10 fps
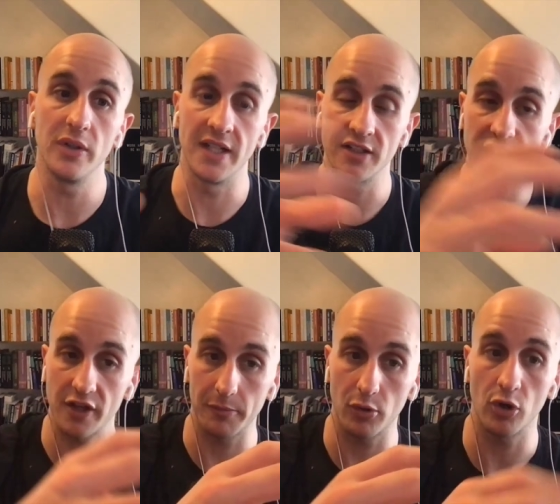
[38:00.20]
into
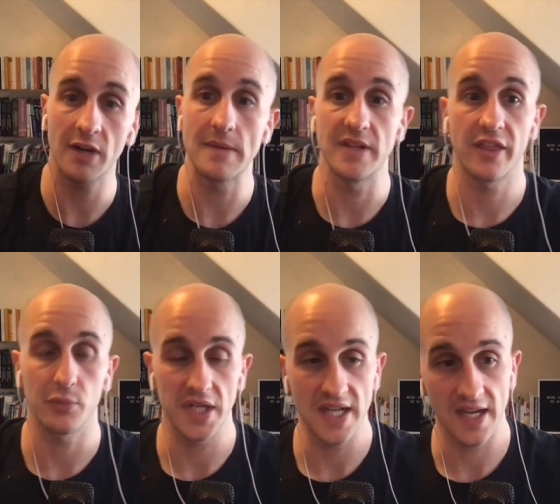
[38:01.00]
their program, maybe
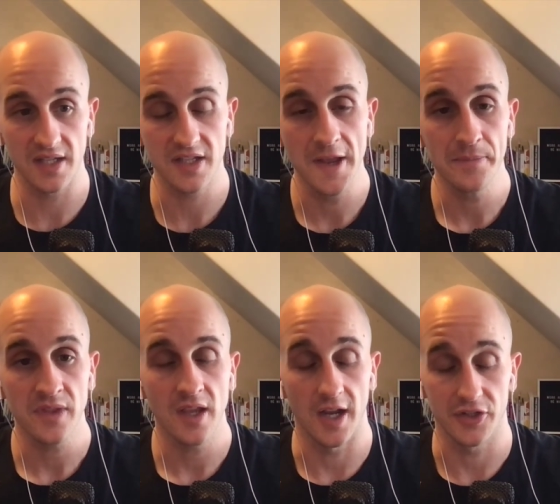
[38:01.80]
3 days,
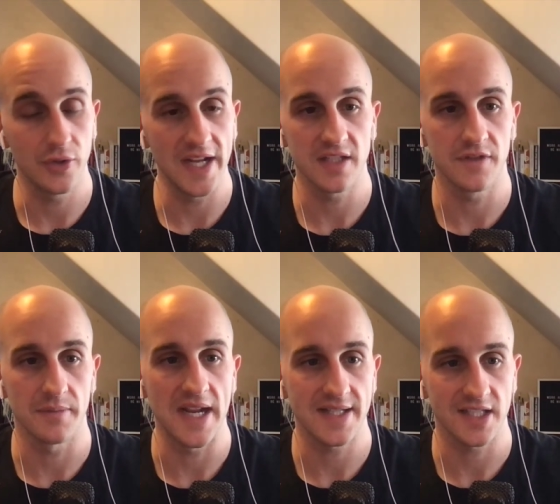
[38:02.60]
2 days of
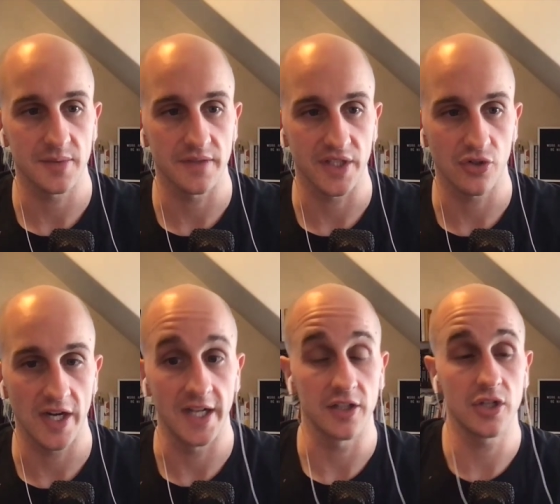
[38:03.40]
gymnastic specific
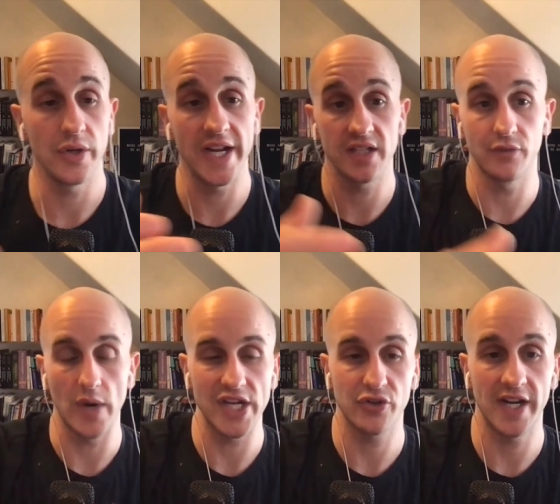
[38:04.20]
training, 2 days of
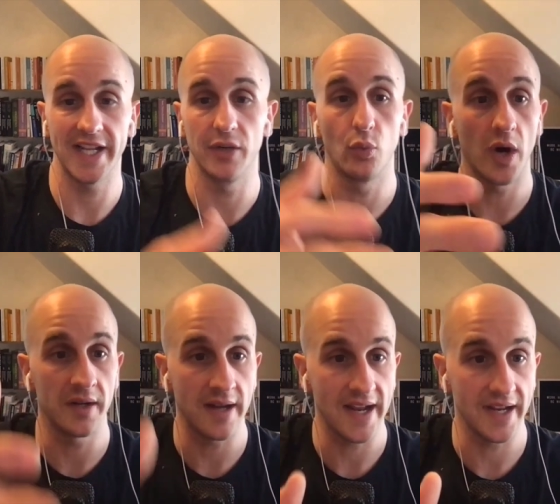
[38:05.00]
weight training, and 1
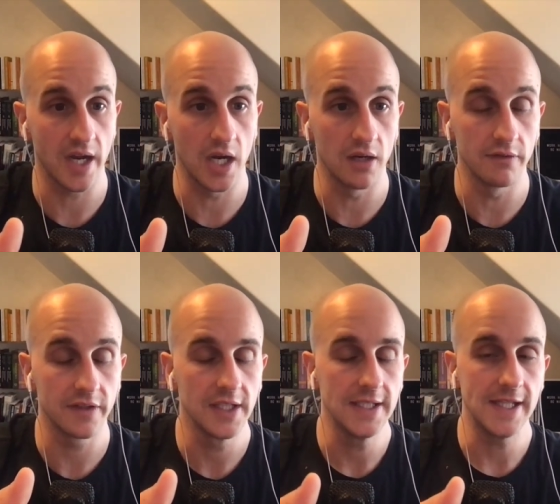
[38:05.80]
day of
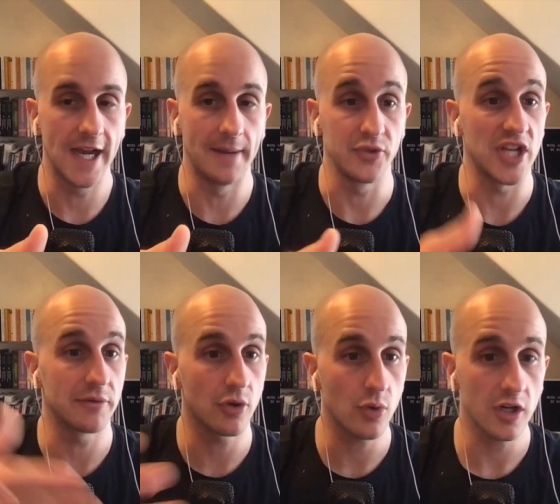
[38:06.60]

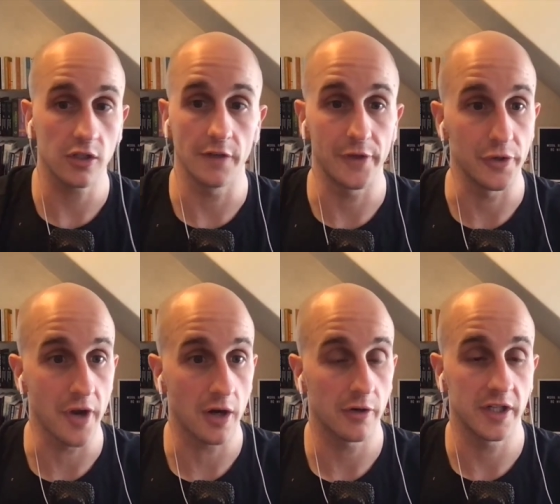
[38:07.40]
general work, or if you're
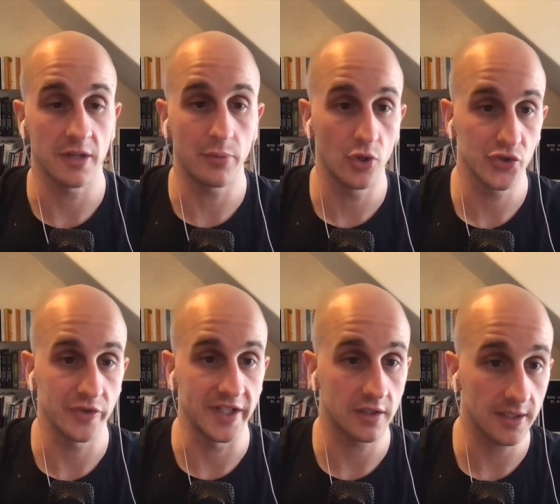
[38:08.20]
younger and
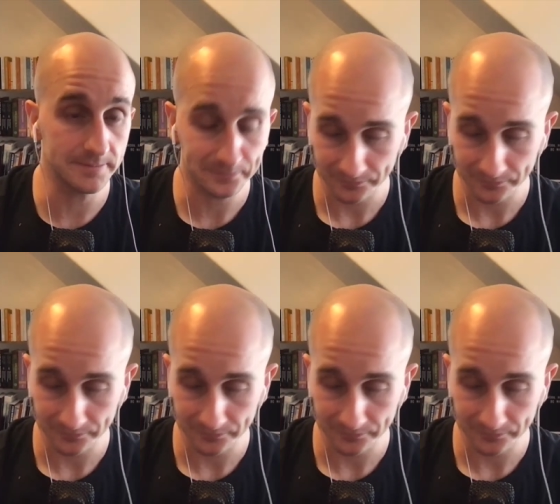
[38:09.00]
compulsory in club,